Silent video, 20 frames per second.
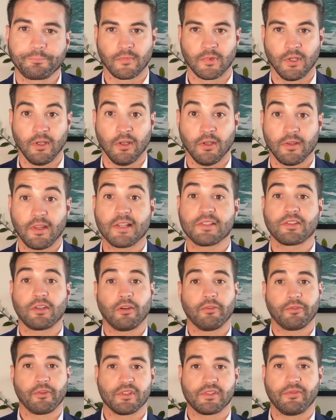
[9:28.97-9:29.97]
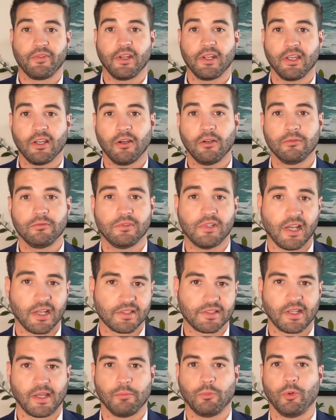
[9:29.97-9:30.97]
That's all for this video.
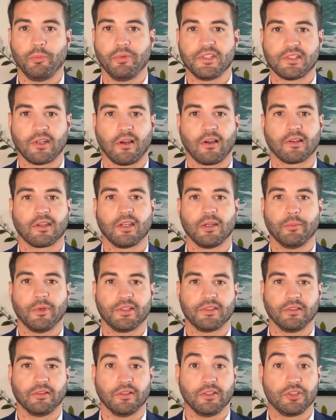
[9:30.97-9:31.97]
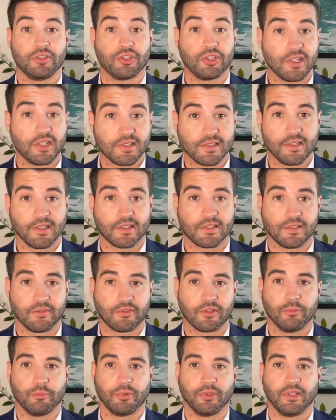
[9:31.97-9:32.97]
Next time we'll be talking about the logistics of
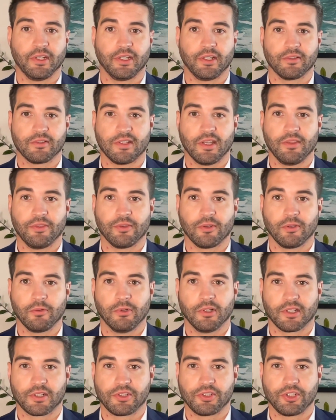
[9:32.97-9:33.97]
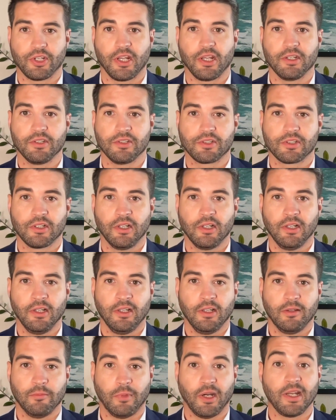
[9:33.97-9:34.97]
completing your 1031 exchange.
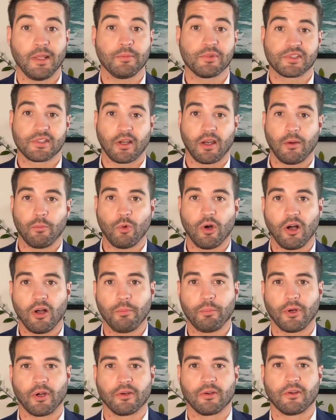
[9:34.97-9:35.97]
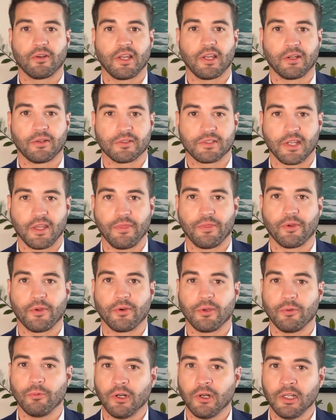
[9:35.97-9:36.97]
My name is Tom Wall, partner at Anchor
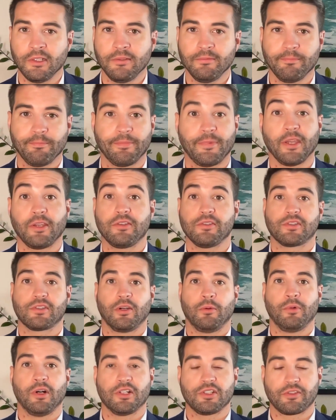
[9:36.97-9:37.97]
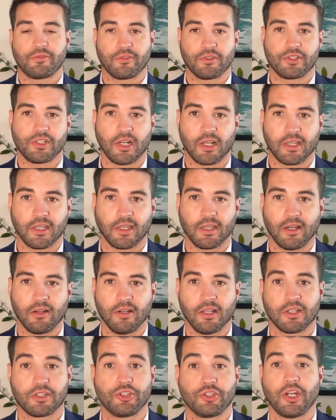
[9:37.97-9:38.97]
1031. Thank you so much for checking out
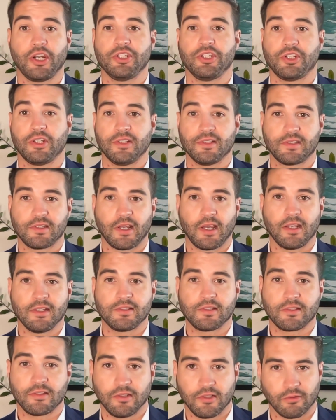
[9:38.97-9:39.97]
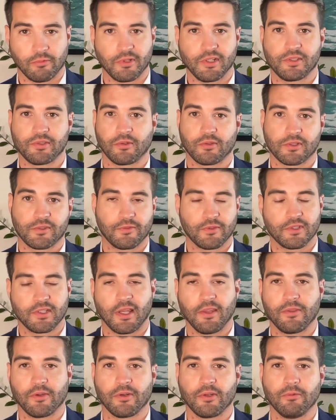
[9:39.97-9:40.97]
Exchange Insights, your resource for
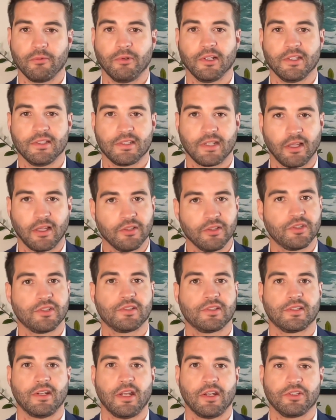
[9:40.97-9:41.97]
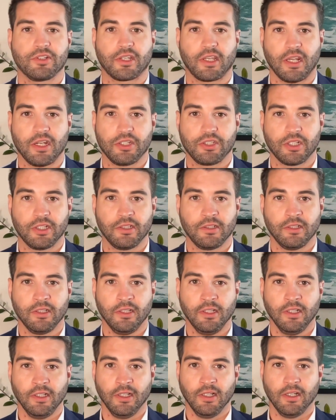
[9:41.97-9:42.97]
1031 intelligence and education.
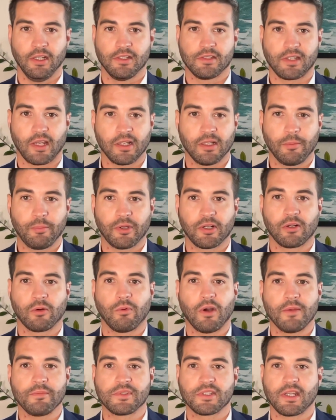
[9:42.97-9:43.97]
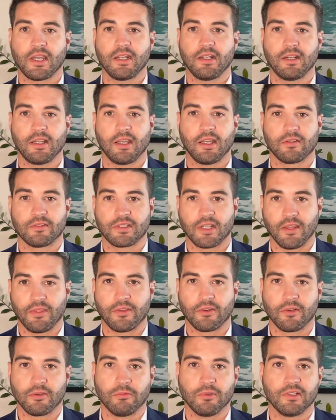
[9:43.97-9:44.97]
Sign up on our website at
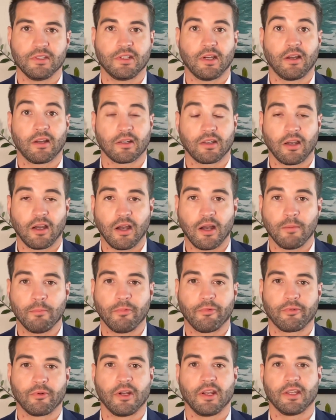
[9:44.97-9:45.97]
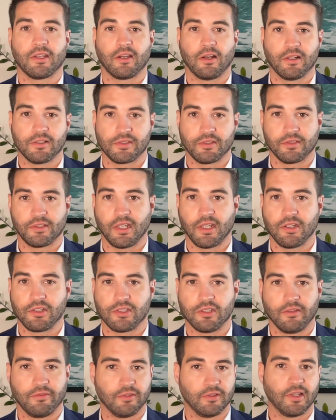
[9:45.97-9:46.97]
anchor1031.com for a
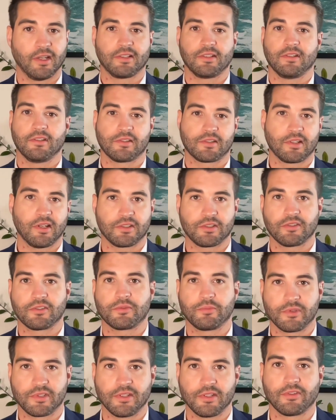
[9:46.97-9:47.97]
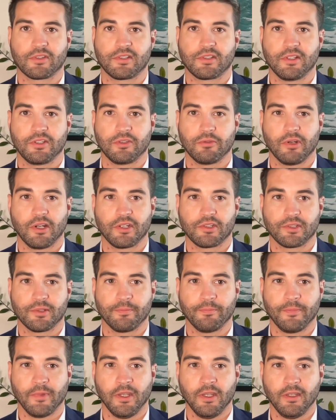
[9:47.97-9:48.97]
consultation if you'd like to discuss your specific situation.
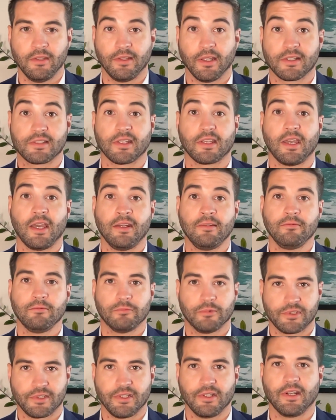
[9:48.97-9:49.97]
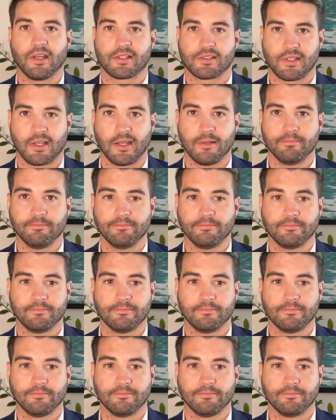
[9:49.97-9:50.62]
Thanks again. We'll see you next time.